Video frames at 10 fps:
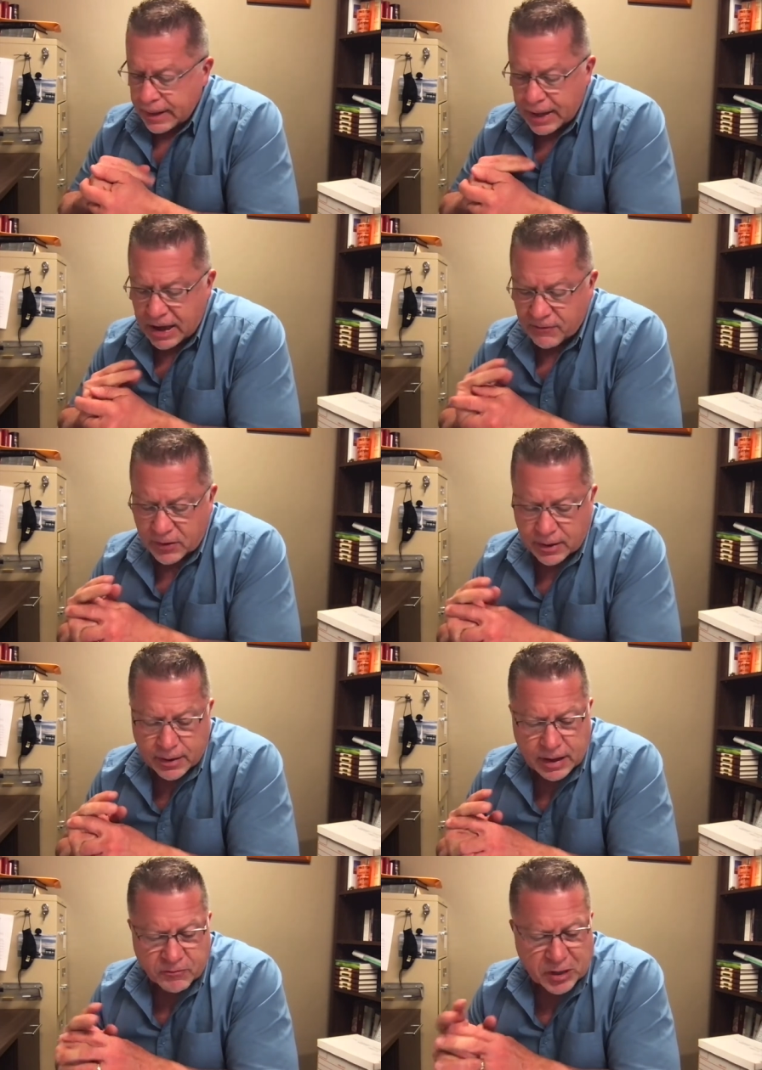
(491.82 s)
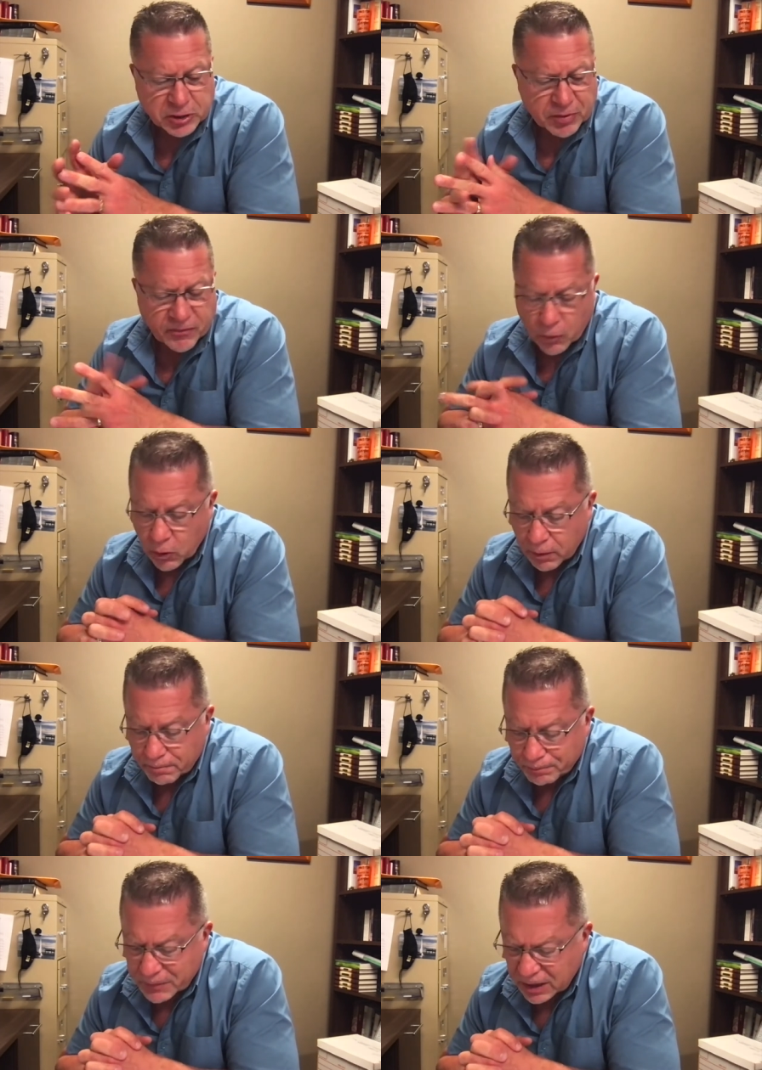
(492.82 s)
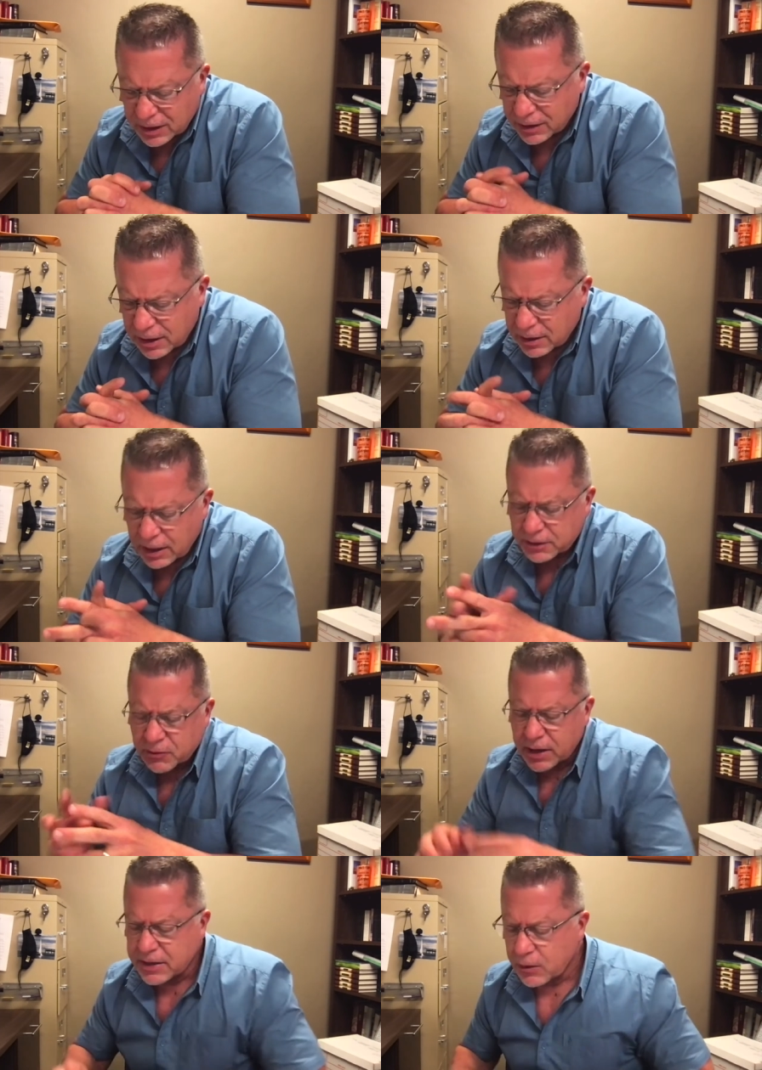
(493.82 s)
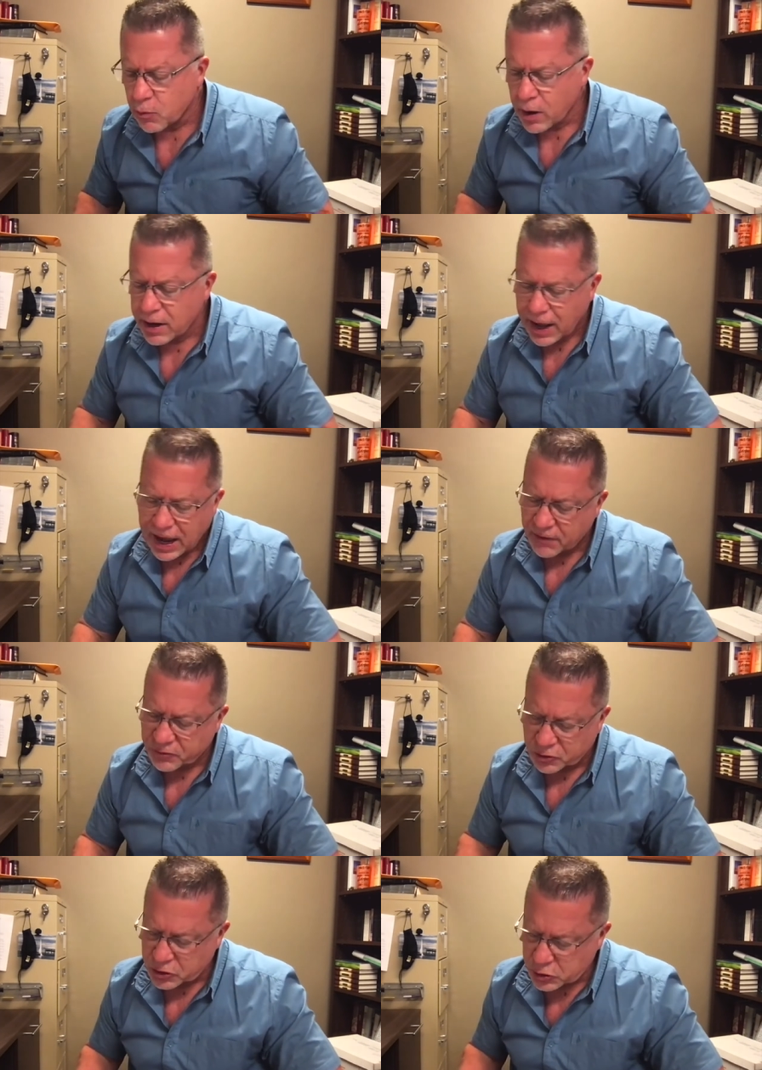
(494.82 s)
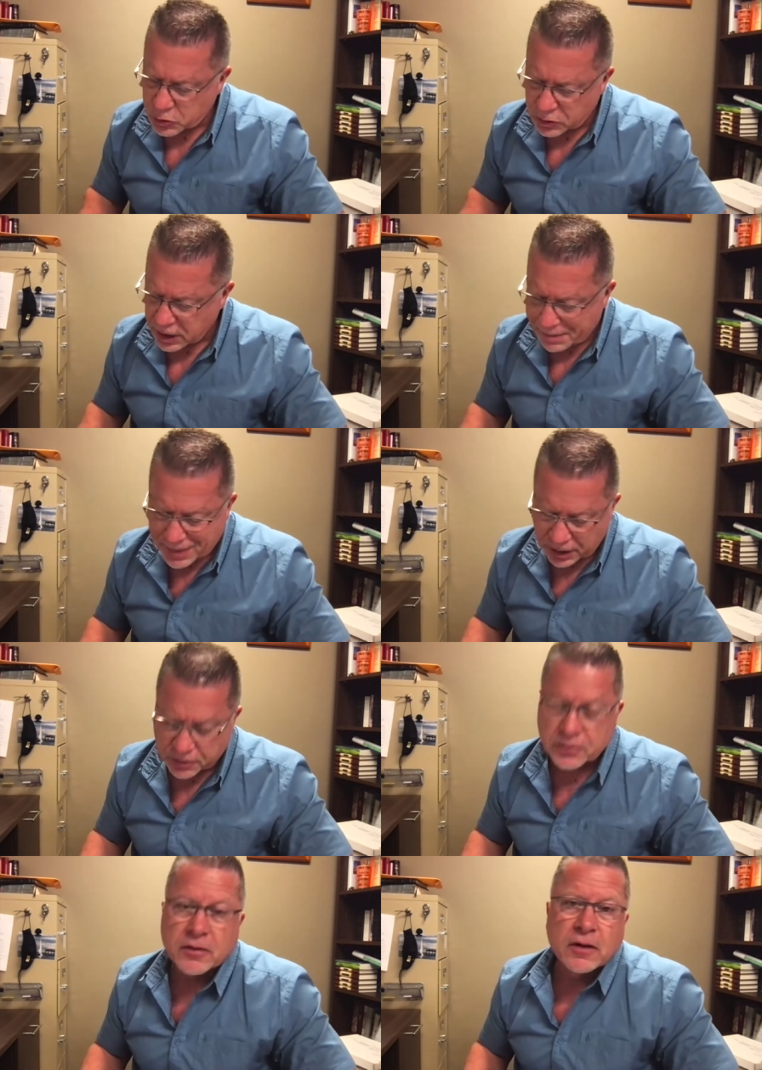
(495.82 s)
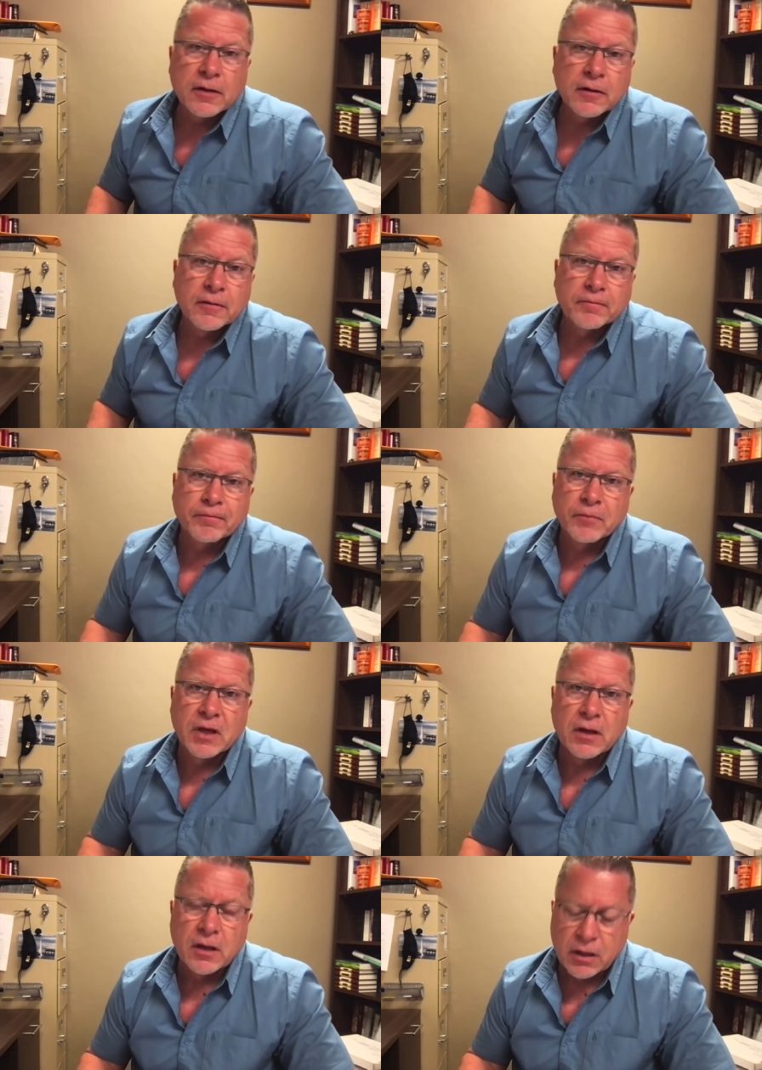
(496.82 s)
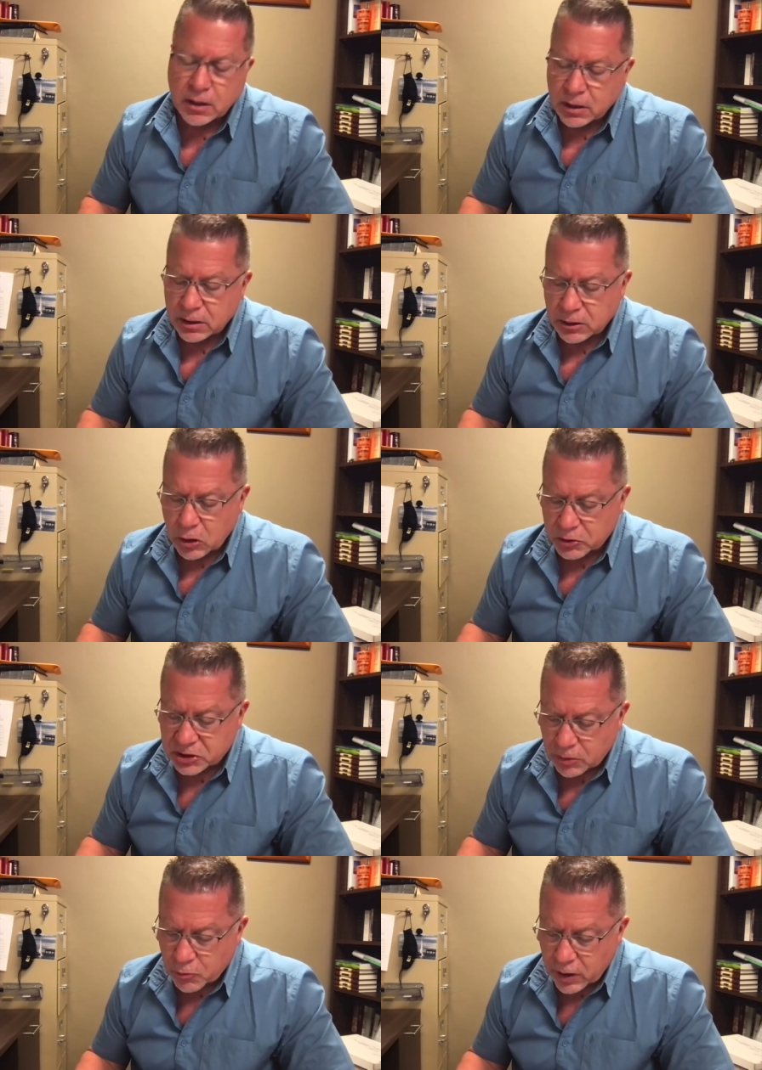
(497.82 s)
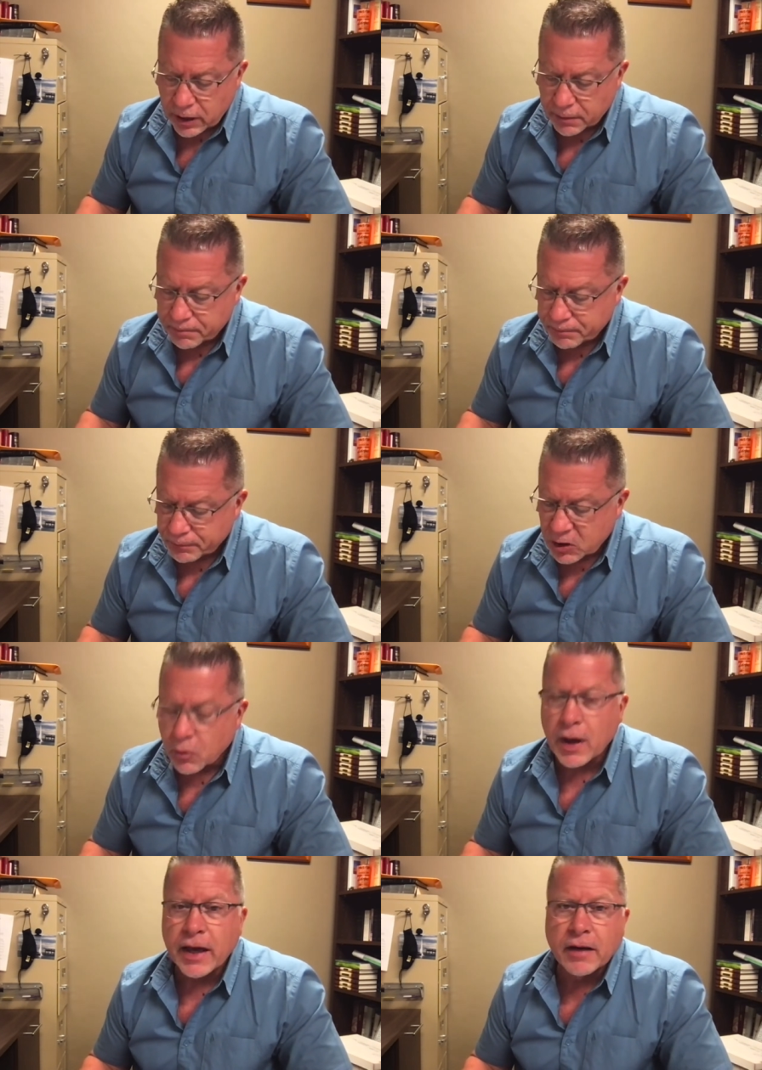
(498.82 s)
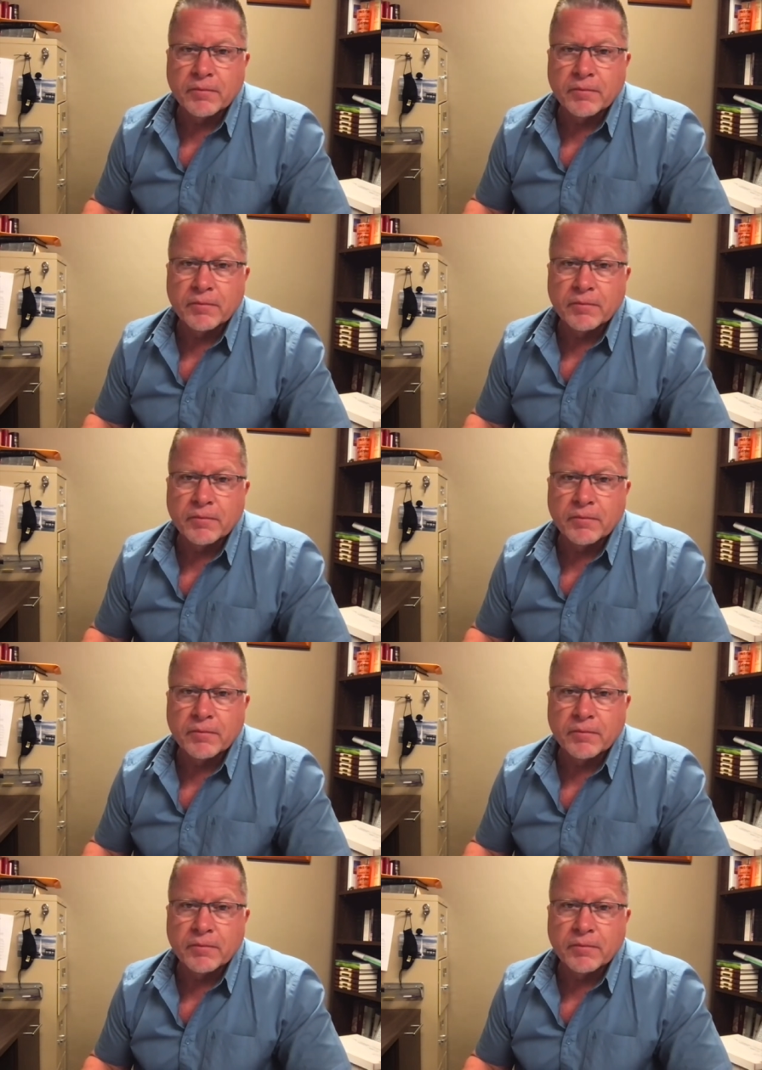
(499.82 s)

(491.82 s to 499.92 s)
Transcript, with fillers: I've uh, I've mentioned before. I think that I try to take one afternoon a month to go somewhere quiet,